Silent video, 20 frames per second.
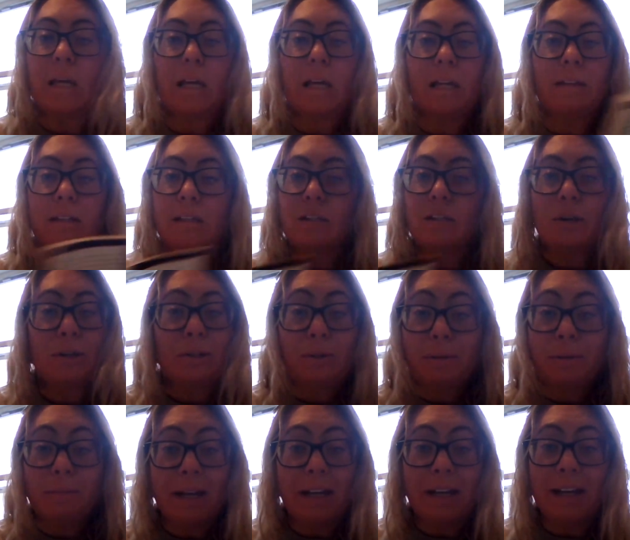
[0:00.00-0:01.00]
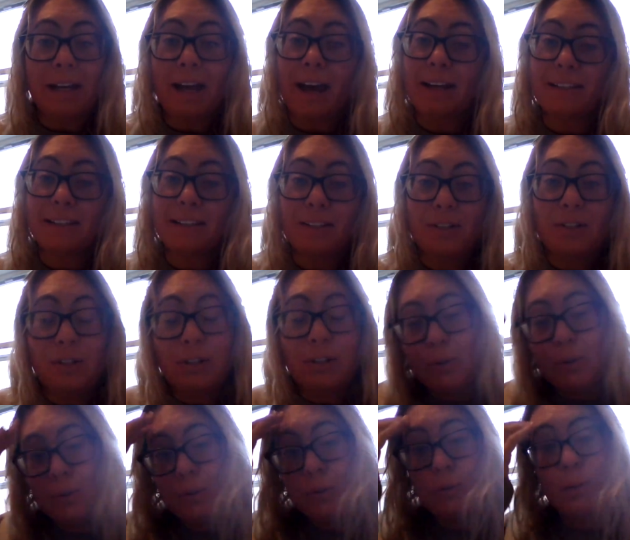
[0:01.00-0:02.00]
this is all new to me as it is to
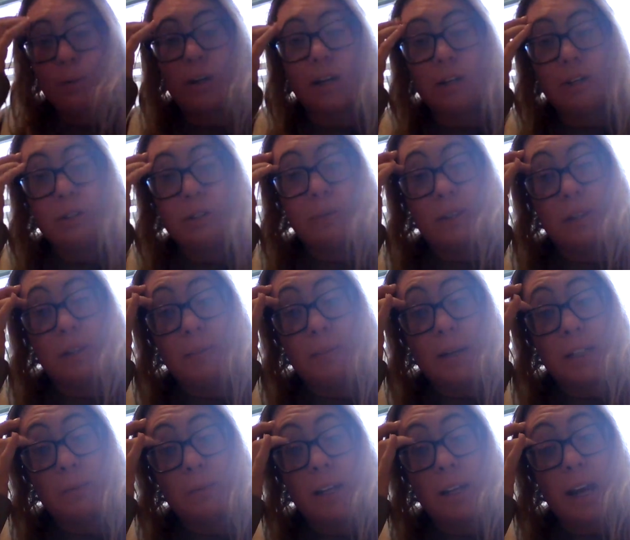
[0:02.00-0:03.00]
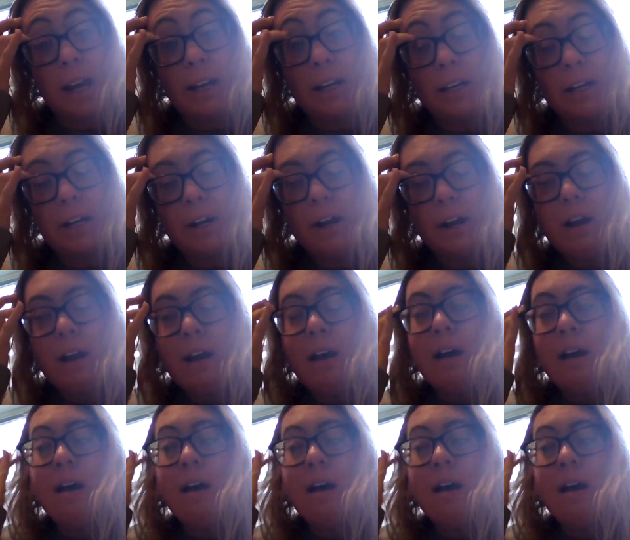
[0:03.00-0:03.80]
you, so we're kind of just doing the best we can here.